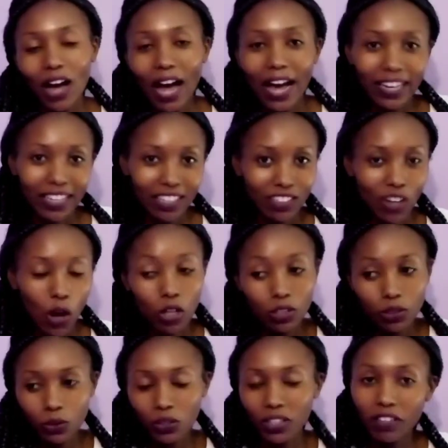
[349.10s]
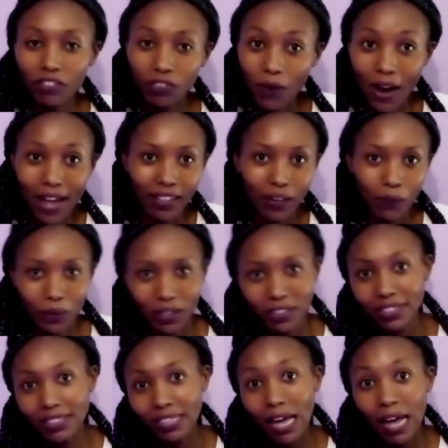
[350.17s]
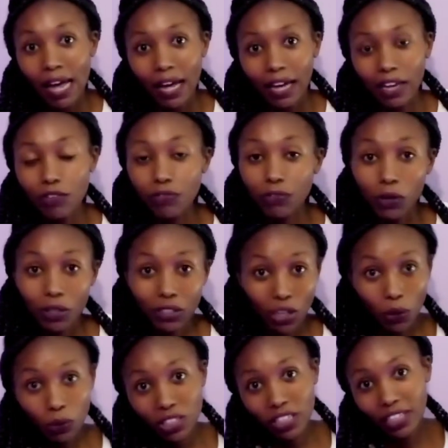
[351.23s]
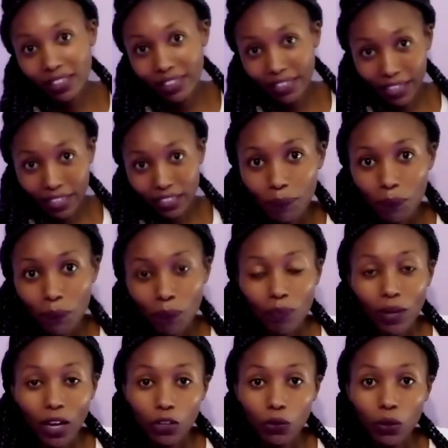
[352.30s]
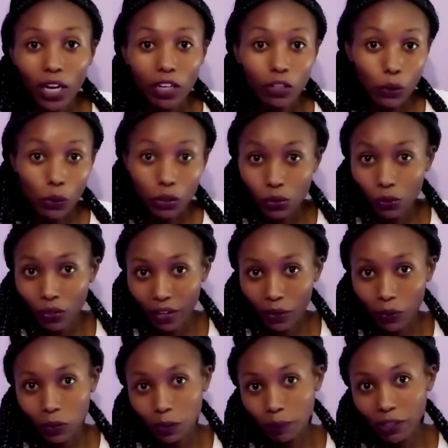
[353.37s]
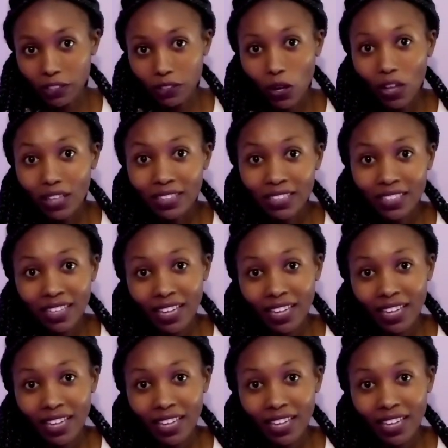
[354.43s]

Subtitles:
I can also give you other ways. If you're doubting this, you can go to the hospital.